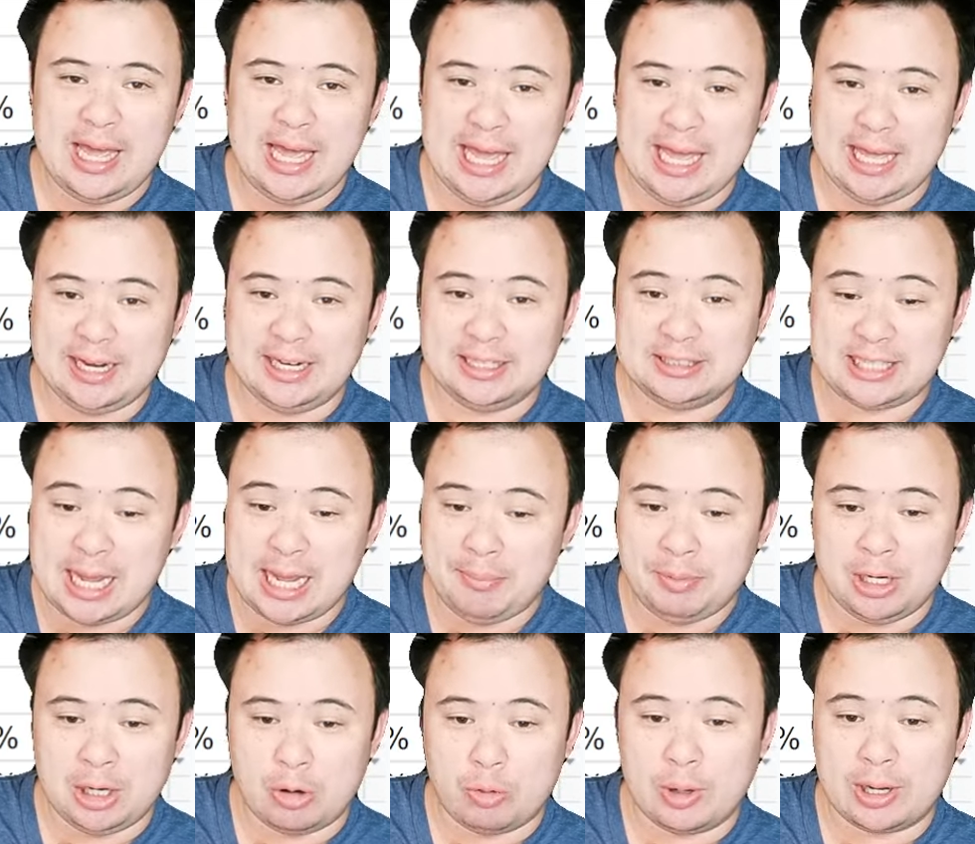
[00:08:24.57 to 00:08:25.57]
And it's
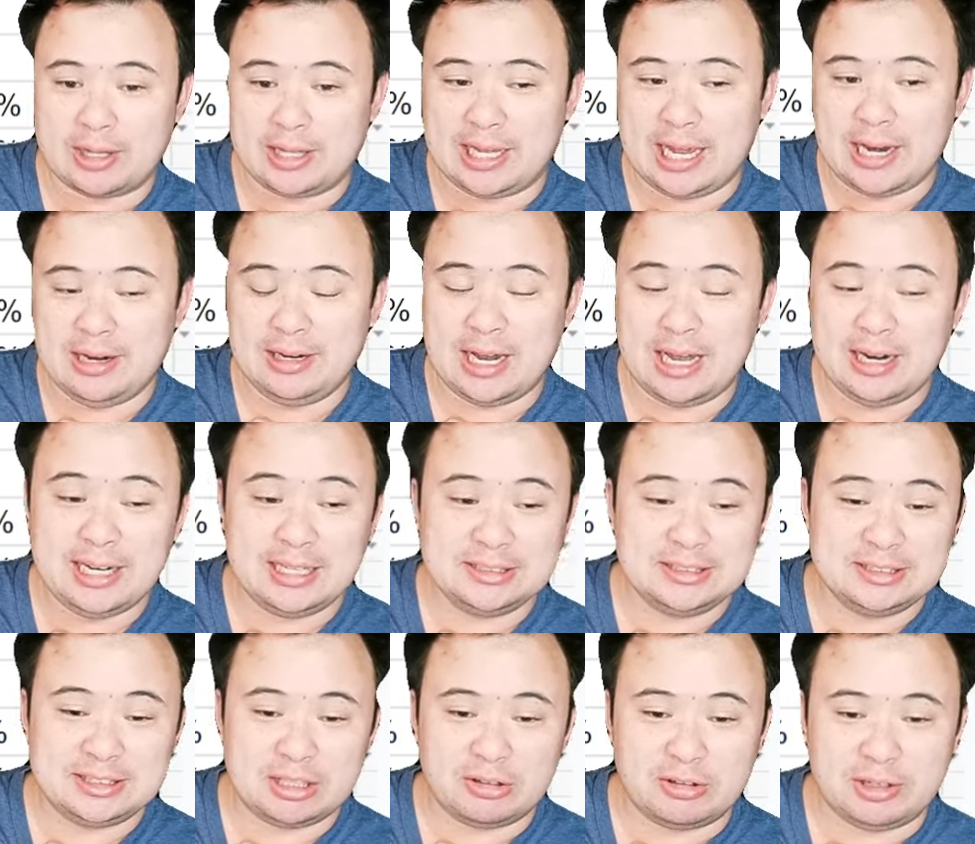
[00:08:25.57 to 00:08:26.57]
happening quickly. Not
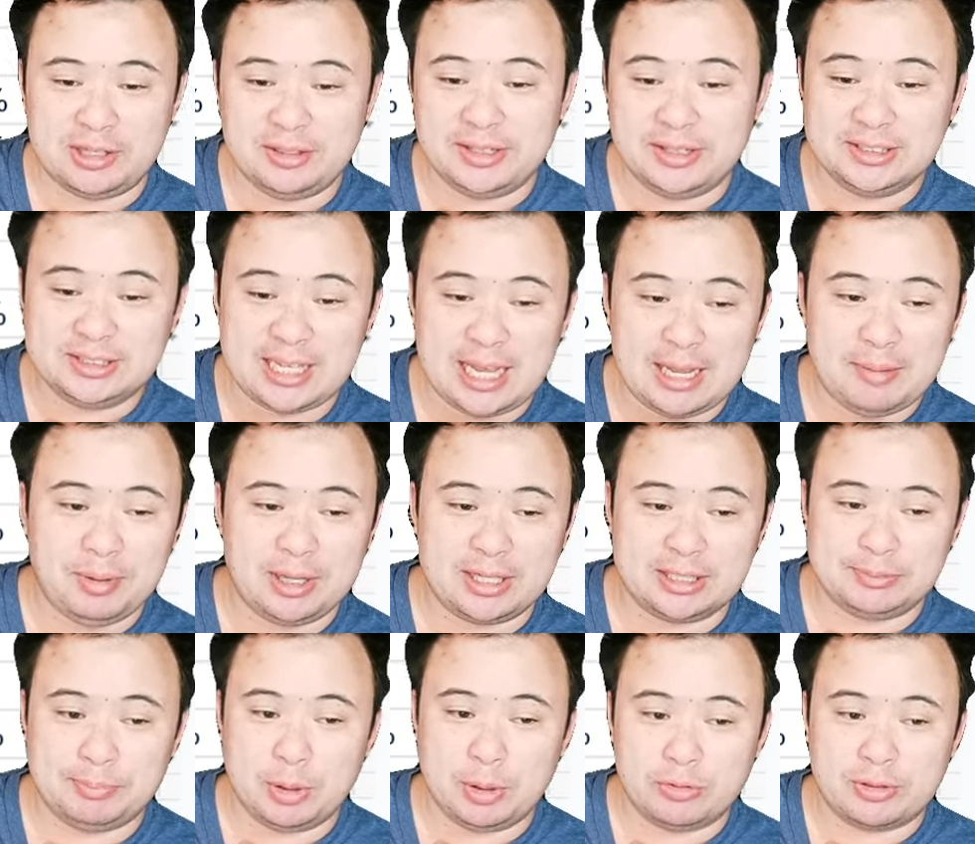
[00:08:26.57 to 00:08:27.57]
necessarily in this game
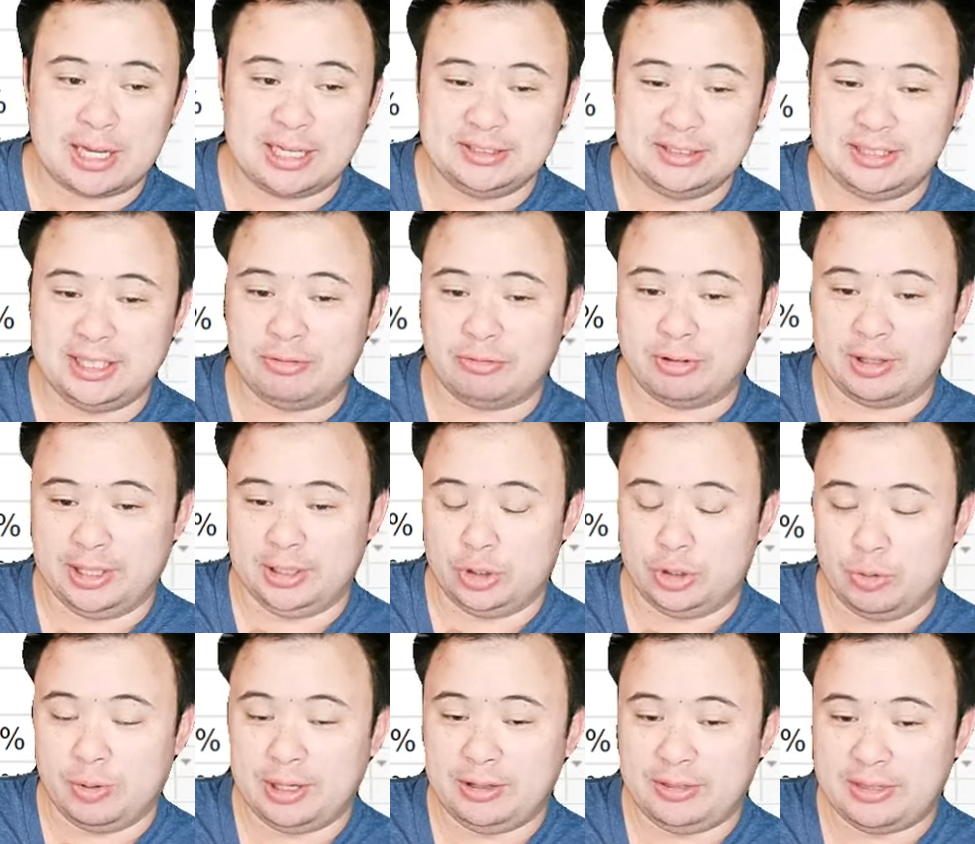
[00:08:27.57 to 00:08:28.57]
because both guys didn't really
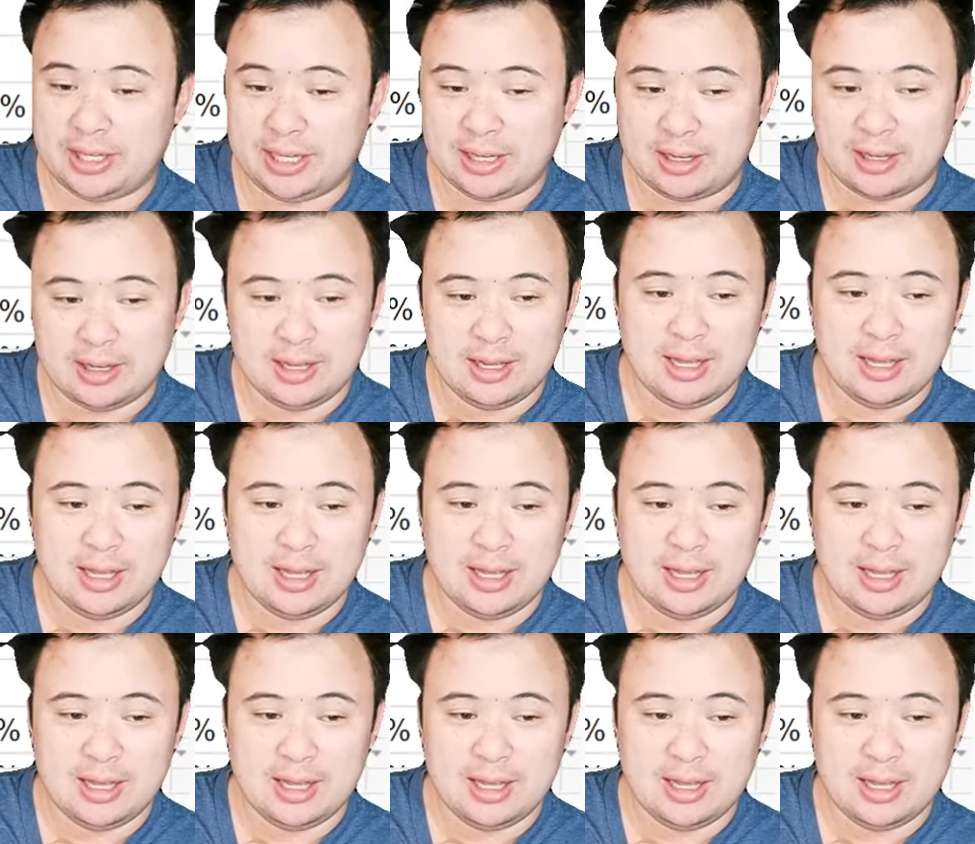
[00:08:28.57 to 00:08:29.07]
do anything.